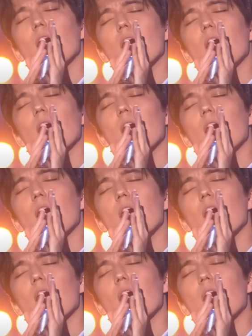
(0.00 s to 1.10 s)

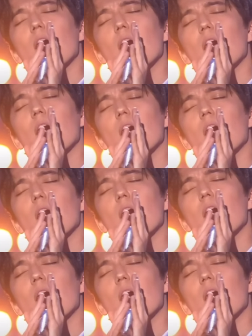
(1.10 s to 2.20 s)

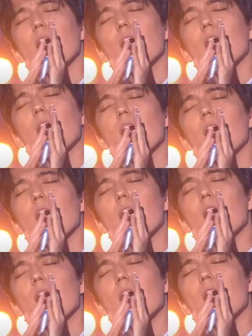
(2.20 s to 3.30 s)

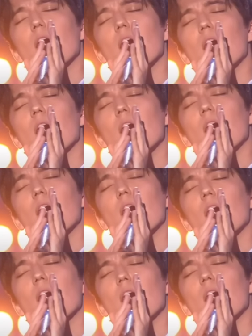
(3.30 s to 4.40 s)

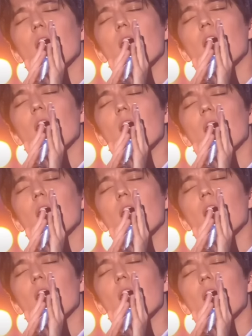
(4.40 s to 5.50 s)

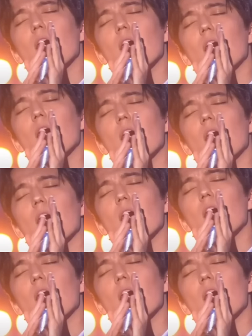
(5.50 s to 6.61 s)

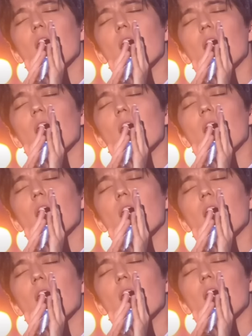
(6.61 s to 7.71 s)

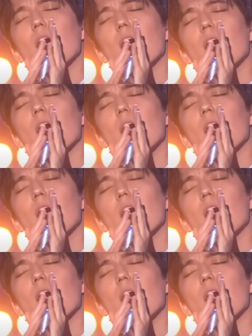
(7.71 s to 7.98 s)
(not speaking)